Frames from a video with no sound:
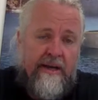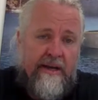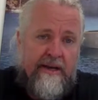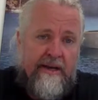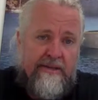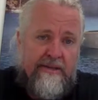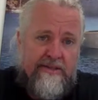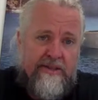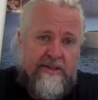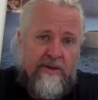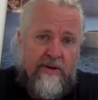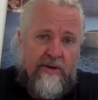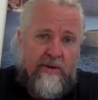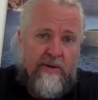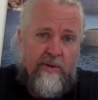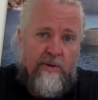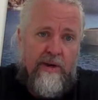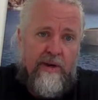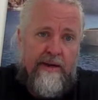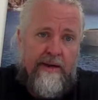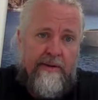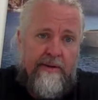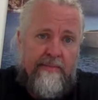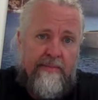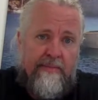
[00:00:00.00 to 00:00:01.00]

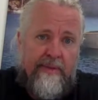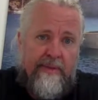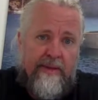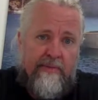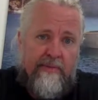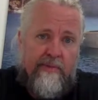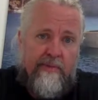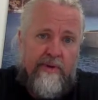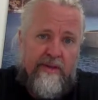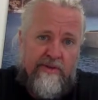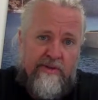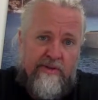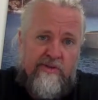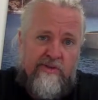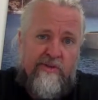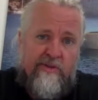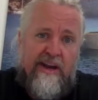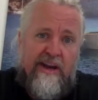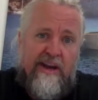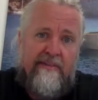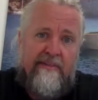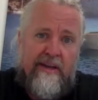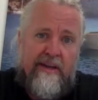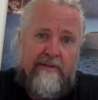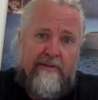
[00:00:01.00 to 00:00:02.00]
So when you're
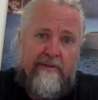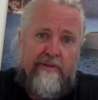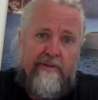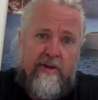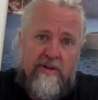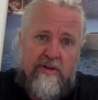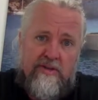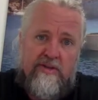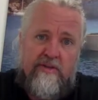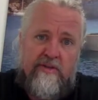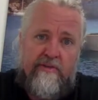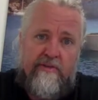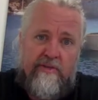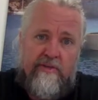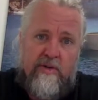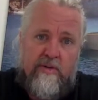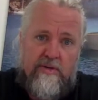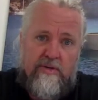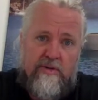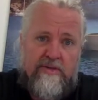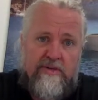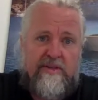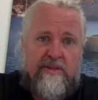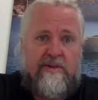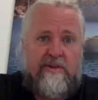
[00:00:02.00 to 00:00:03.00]
driving fast, of
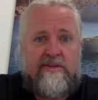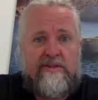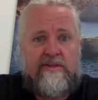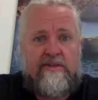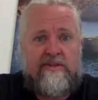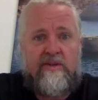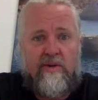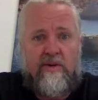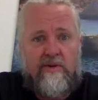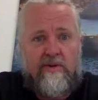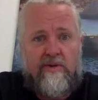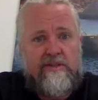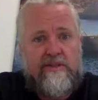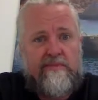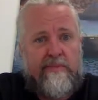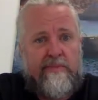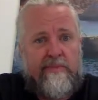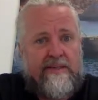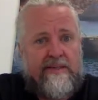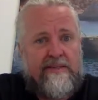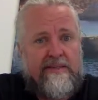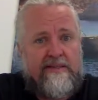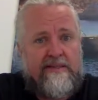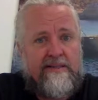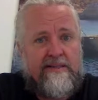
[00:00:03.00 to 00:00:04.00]
course, there is noise, but
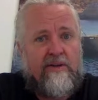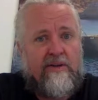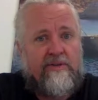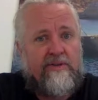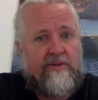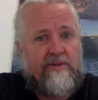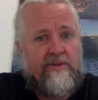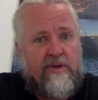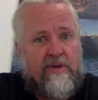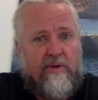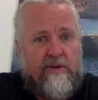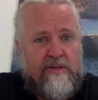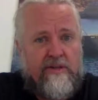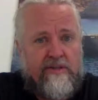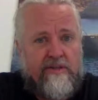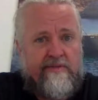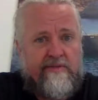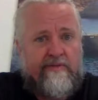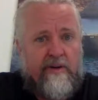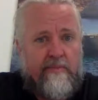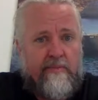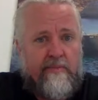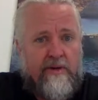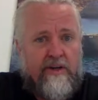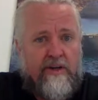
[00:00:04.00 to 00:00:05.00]
it's not noise
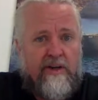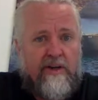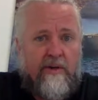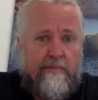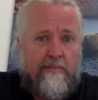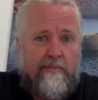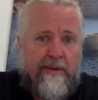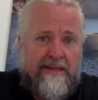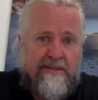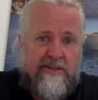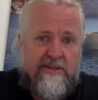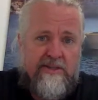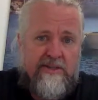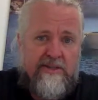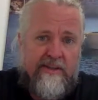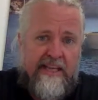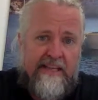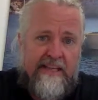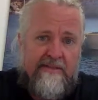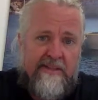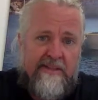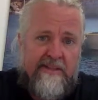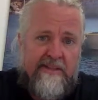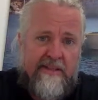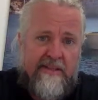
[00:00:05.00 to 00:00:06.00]
from a combustion
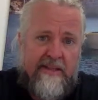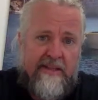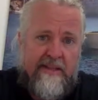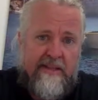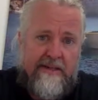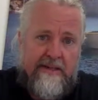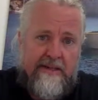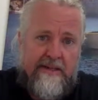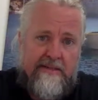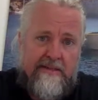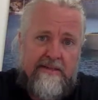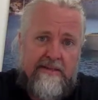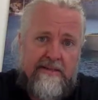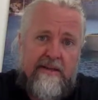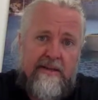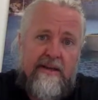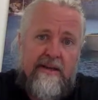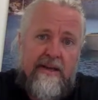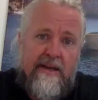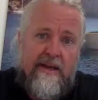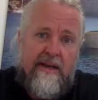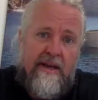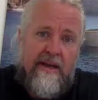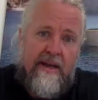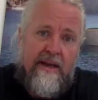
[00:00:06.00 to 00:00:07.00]
engine that is
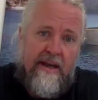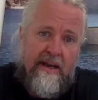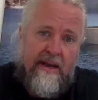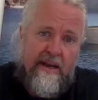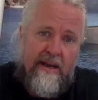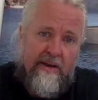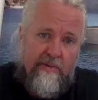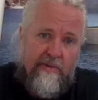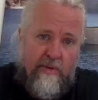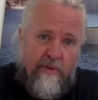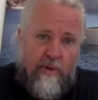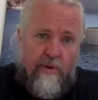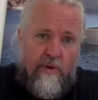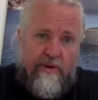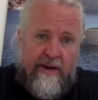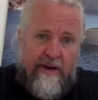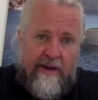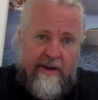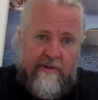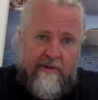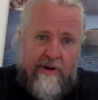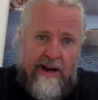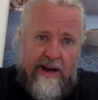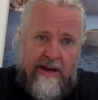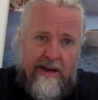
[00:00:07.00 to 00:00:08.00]
roaring
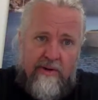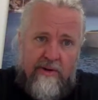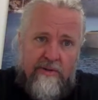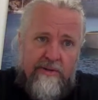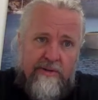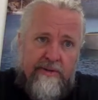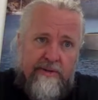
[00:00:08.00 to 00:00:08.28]
around.